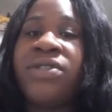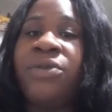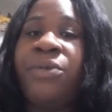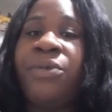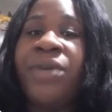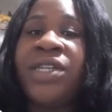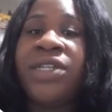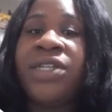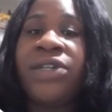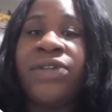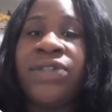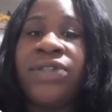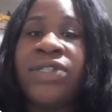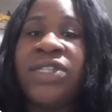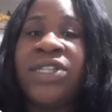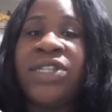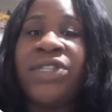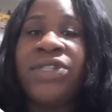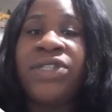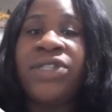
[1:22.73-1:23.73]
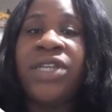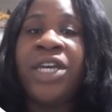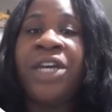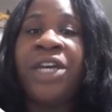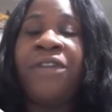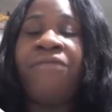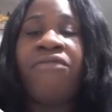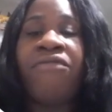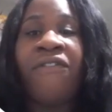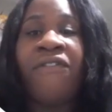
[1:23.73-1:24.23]
which consists
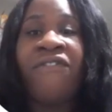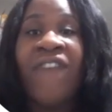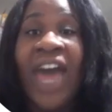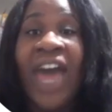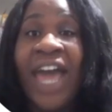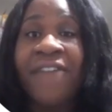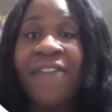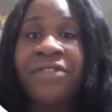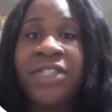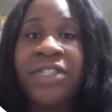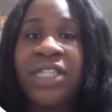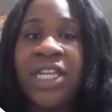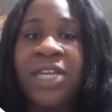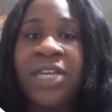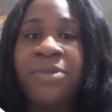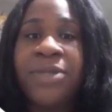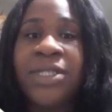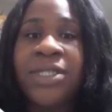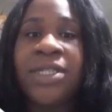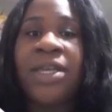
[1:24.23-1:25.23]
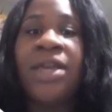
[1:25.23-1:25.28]
of 5 steps,